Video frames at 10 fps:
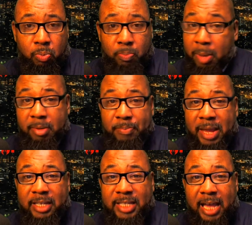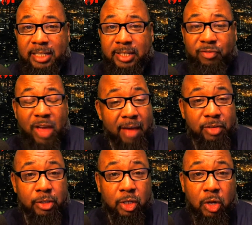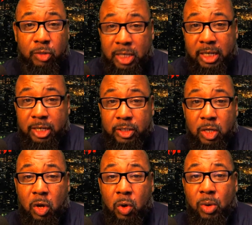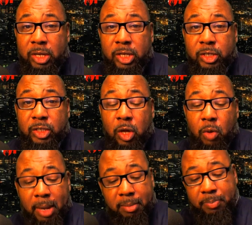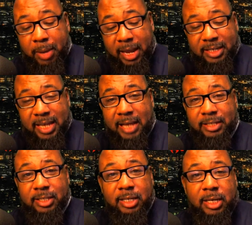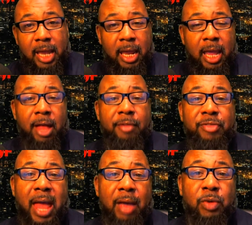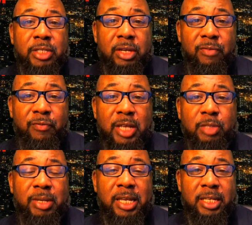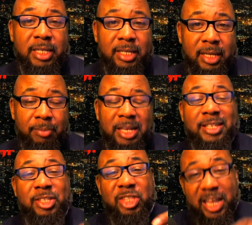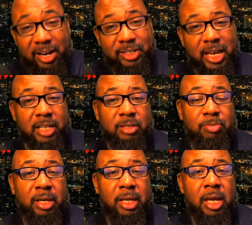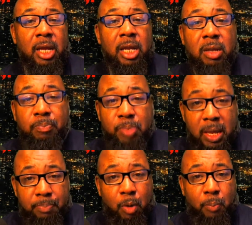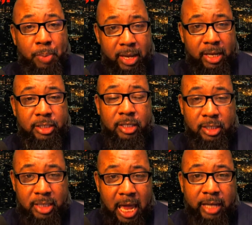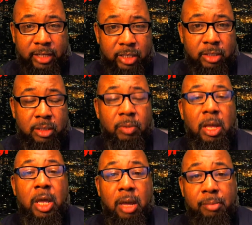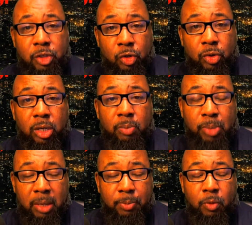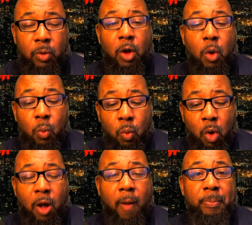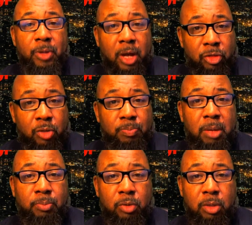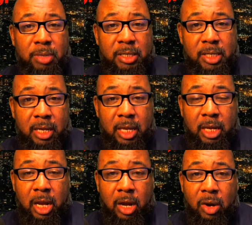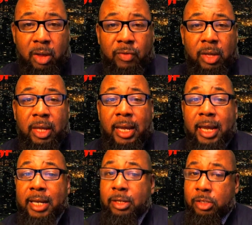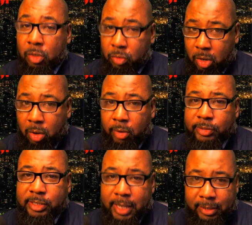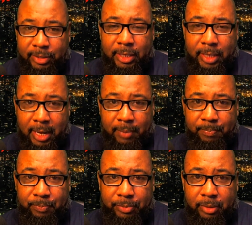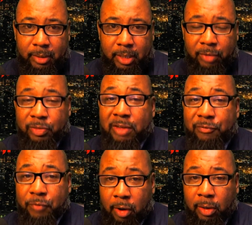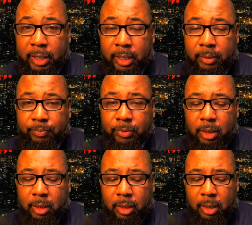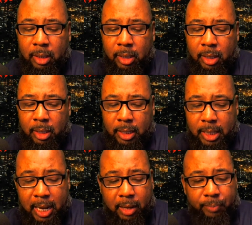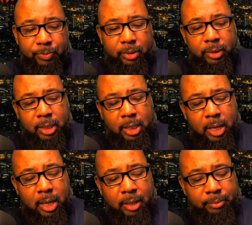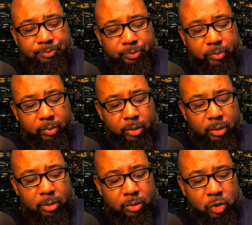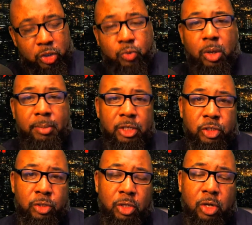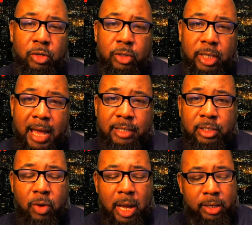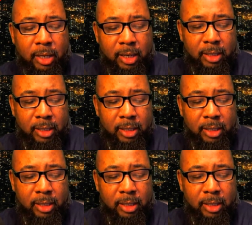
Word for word: maybe paid taxes five years ago, ten years ago, one years ago, maybe paying taxes today. That was an investment into them. It's their tax money. The people pay into the tax system, and majority of people want other people to be taken care of in the so-called safety net if they fall in it. Now, the um, just want to make sure you go guys go out there